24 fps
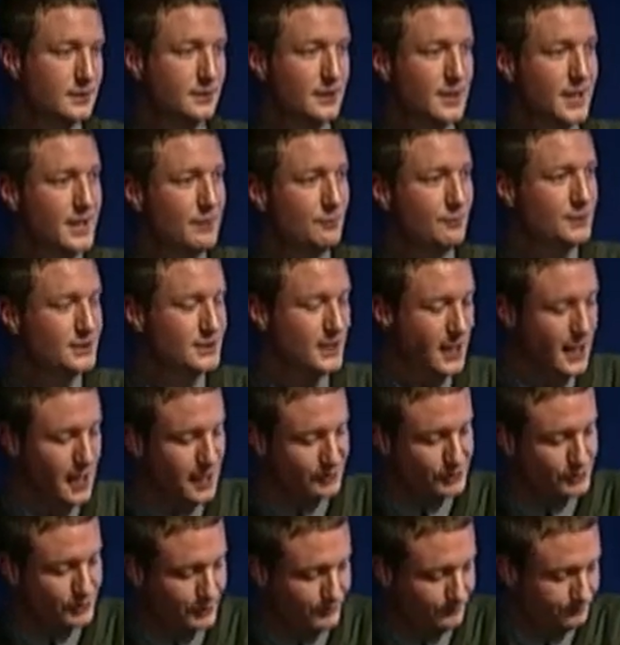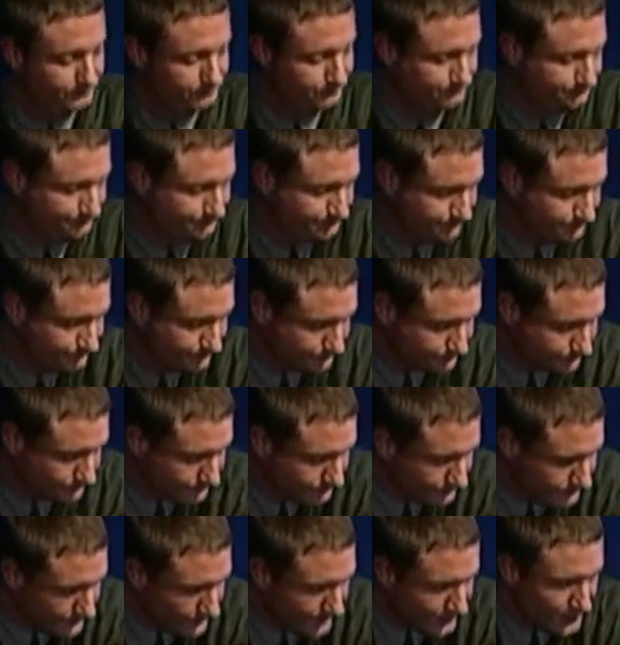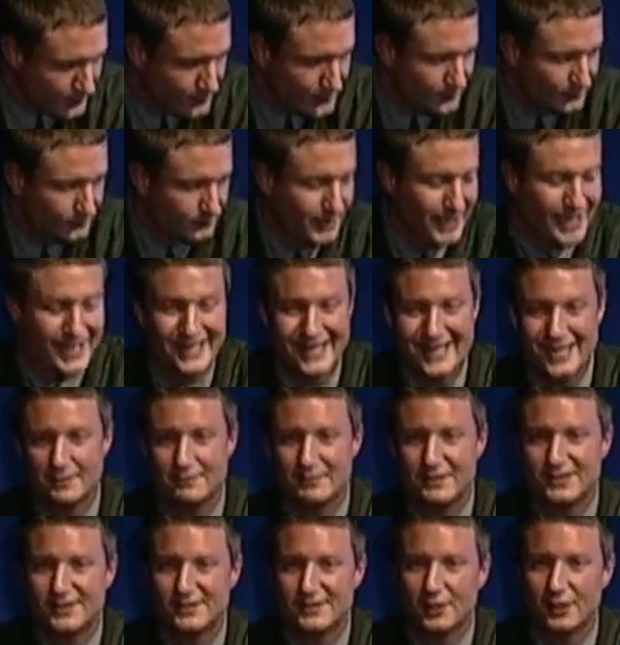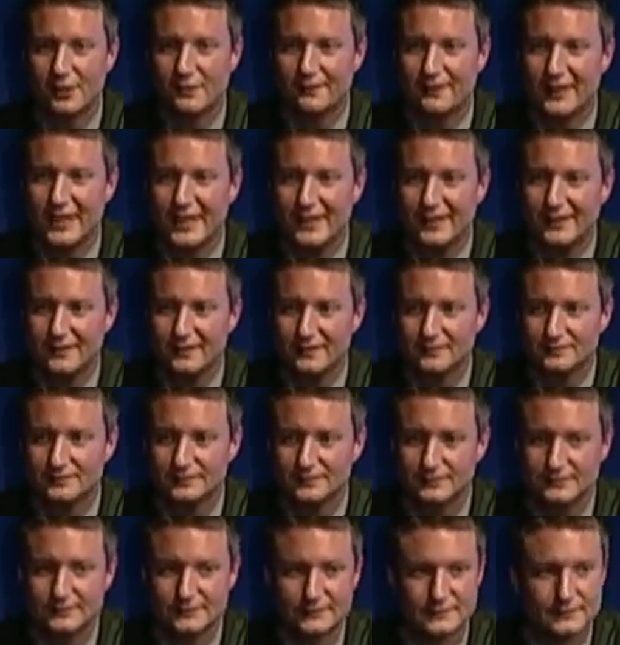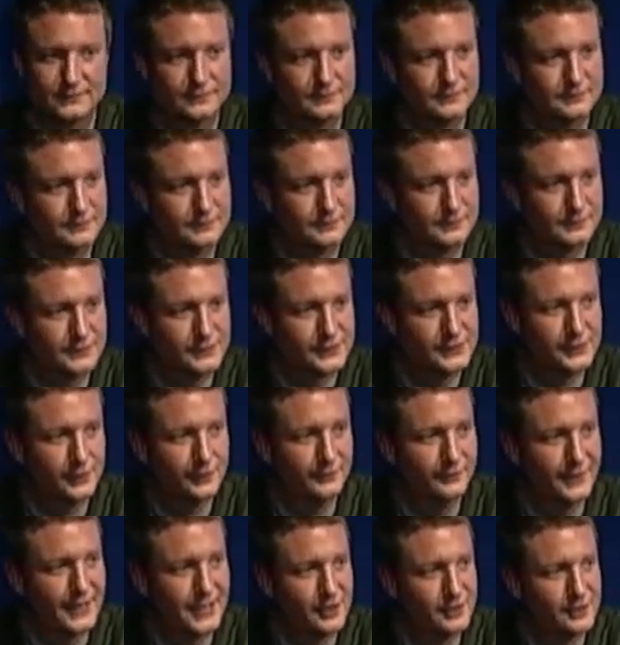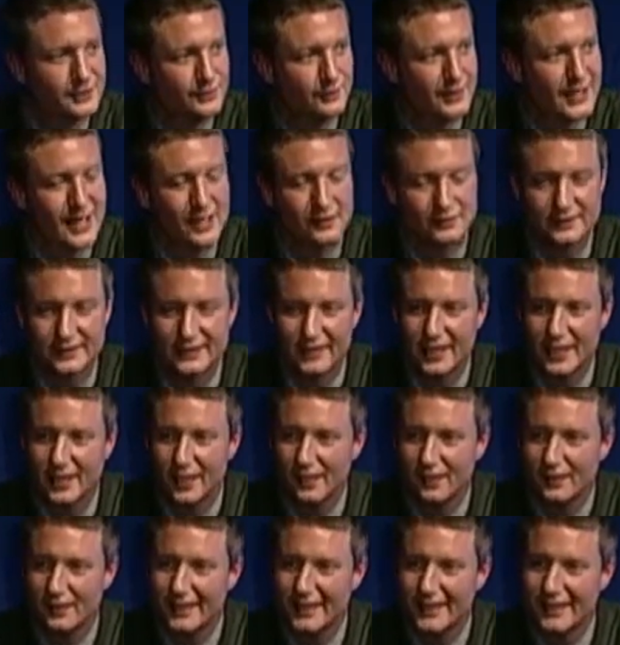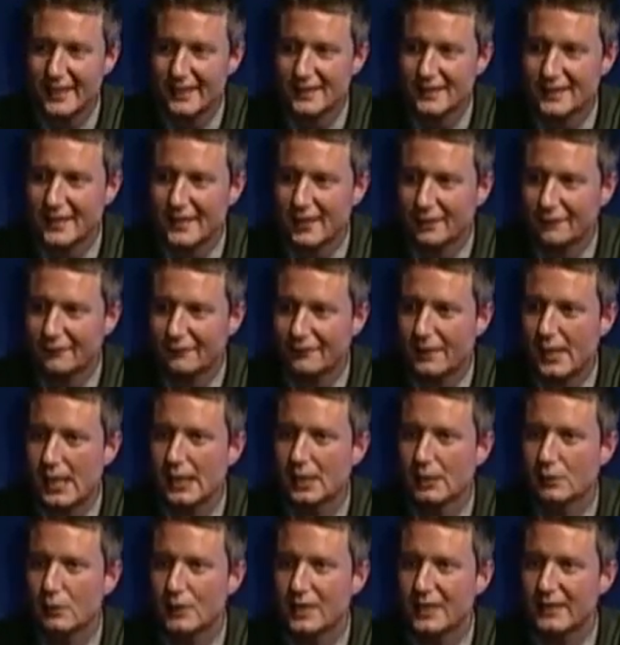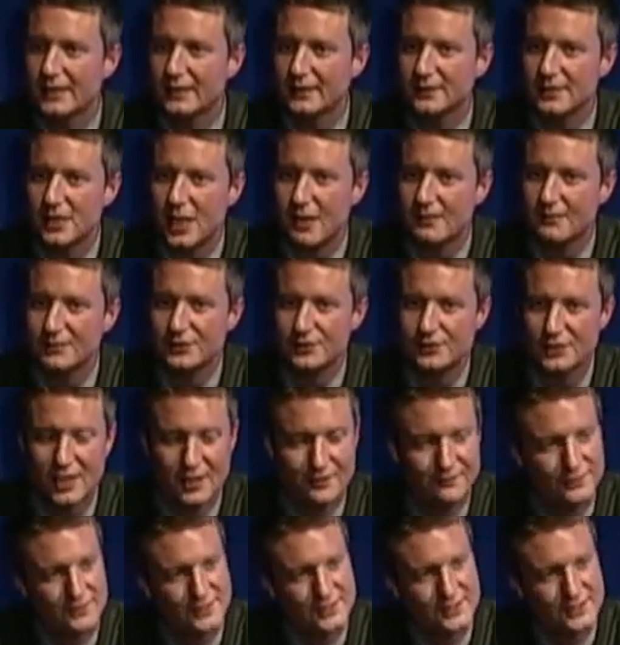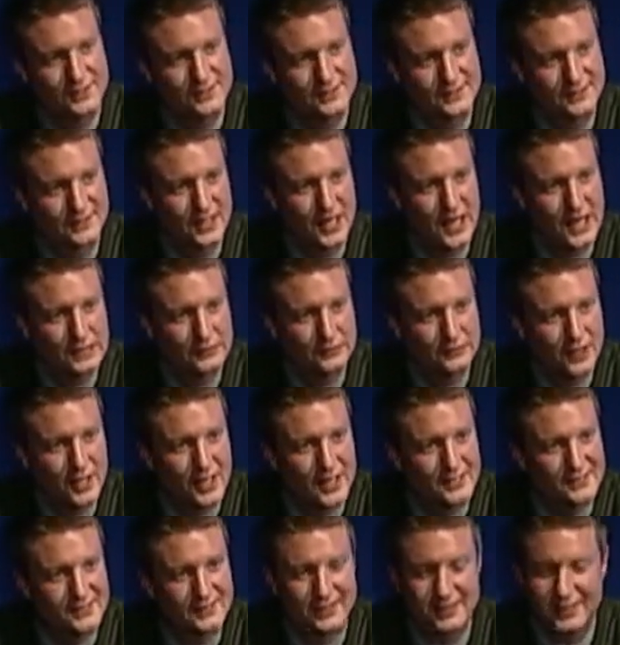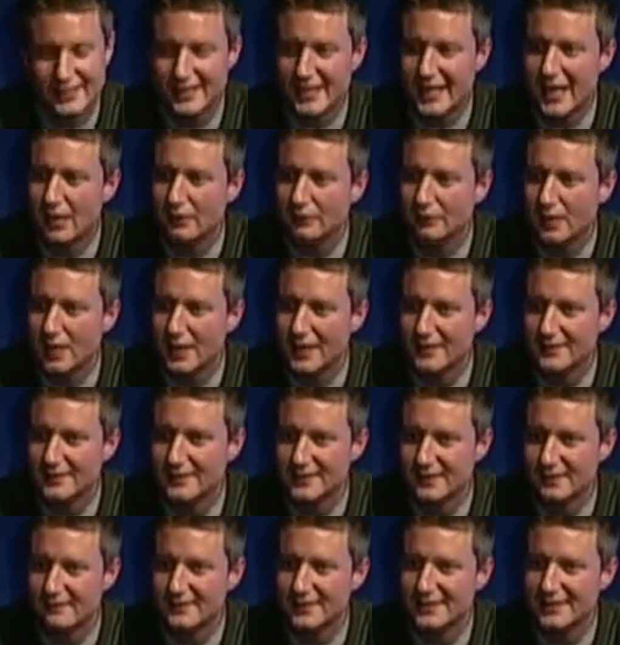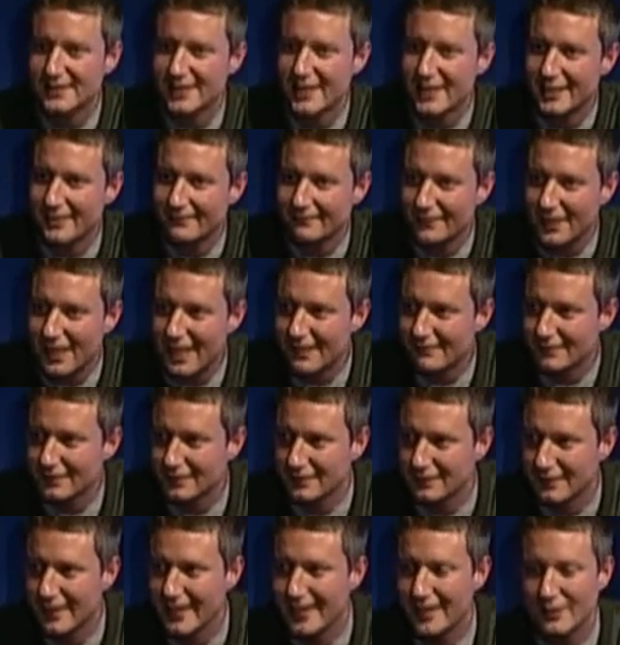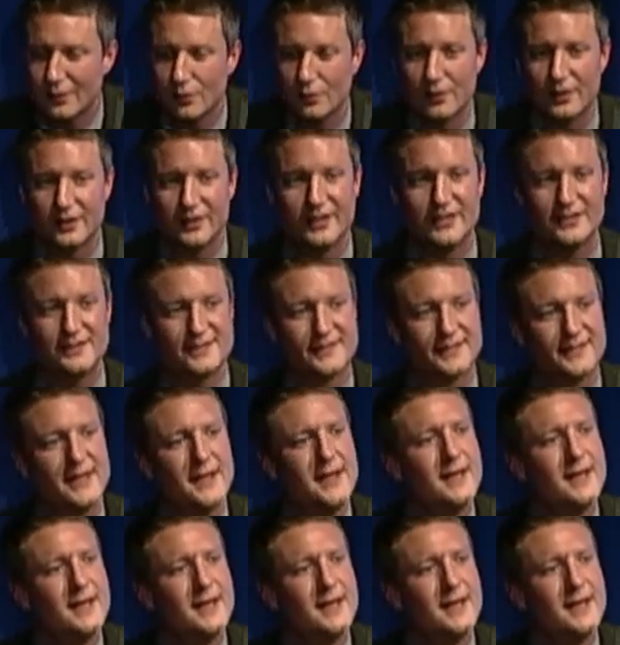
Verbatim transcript: land went to auction. Land had to be surveyed, Surveyors are out there and they are following Thomas Jefferson's guidelines that he outlined in 1785 in the land ordinance,